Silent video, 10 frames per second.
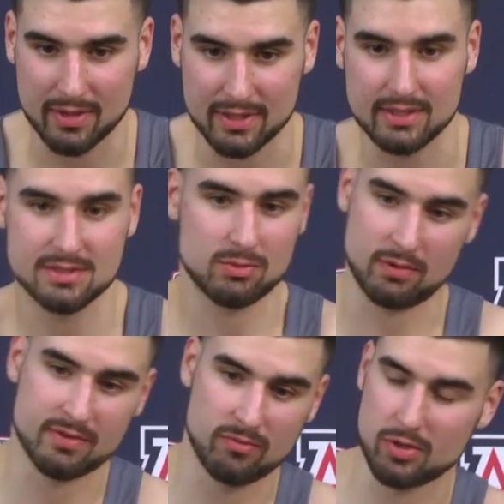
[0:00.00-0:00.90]
and it's one
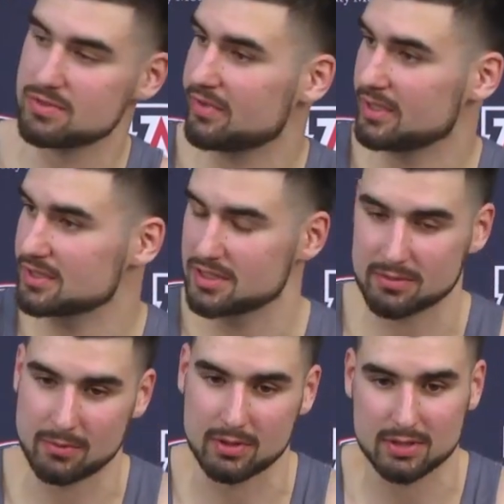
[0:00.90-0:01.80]
of the worst feelings in
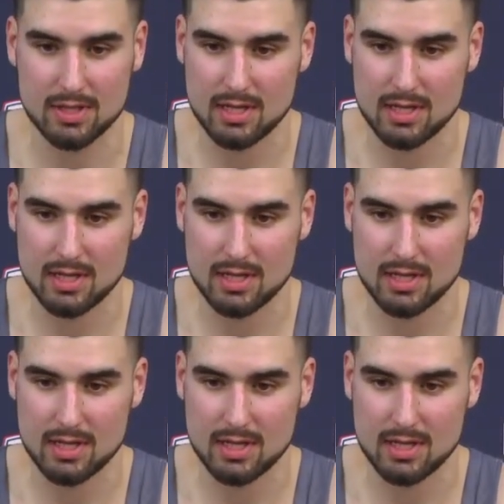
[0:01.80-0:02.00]
the world.